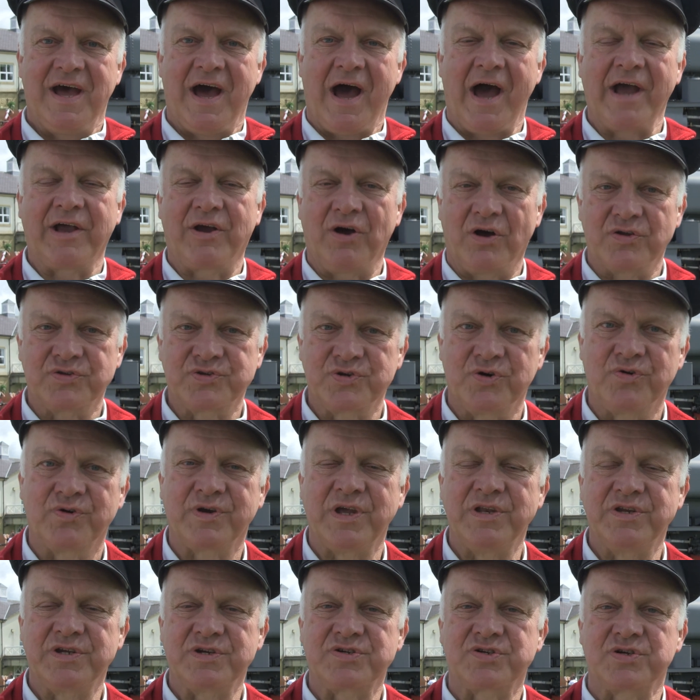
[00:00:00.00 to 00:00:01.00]
I got
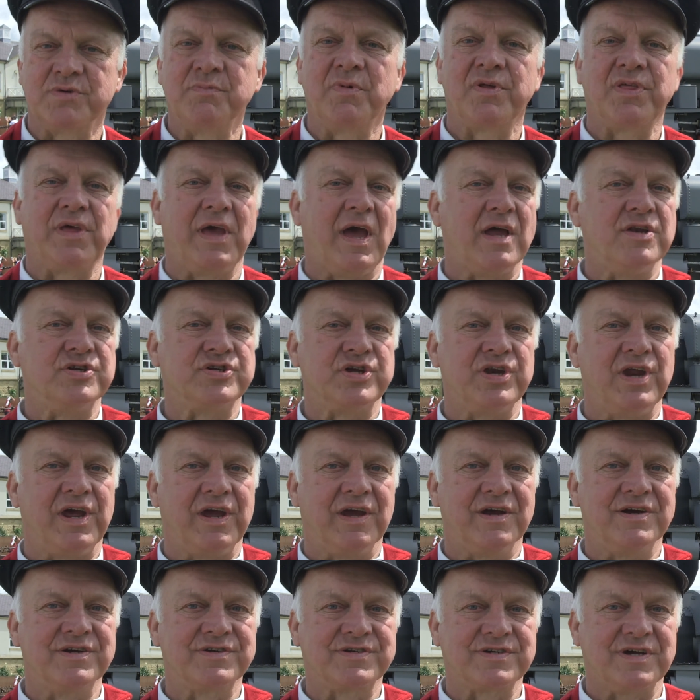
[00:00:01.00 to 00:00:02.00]
talking to some of the
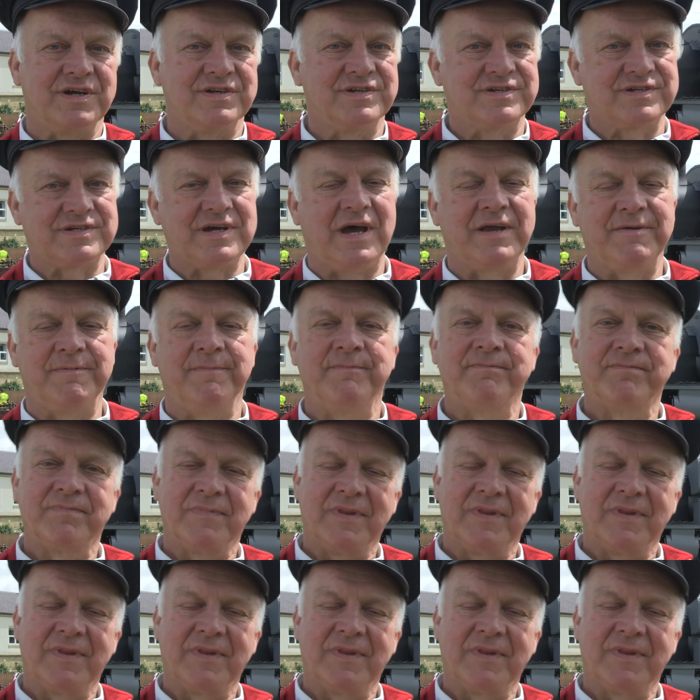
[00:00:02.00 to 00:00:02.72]
engineers and said,